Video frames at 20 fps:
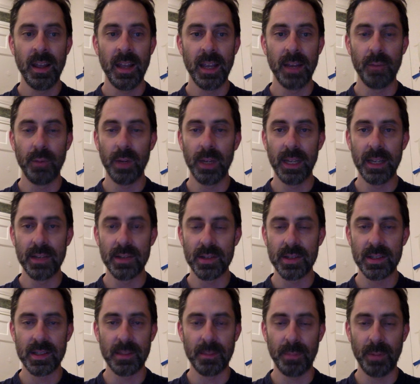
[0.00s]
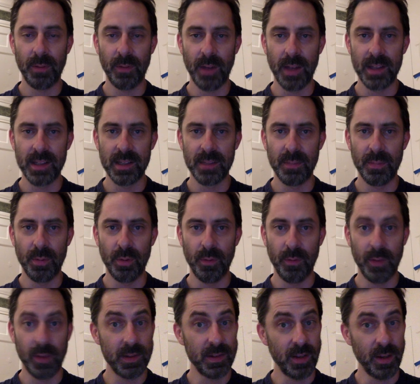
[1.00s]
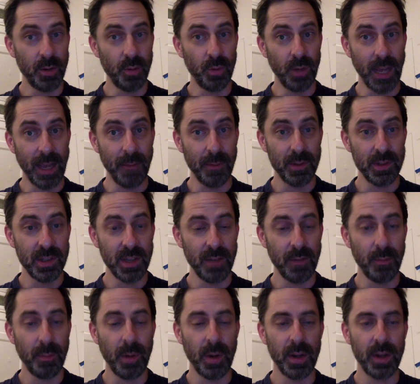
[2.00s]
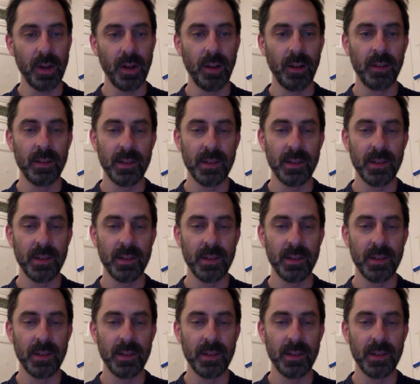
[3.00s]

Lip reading: It really just provides support for the so-called language server protocol.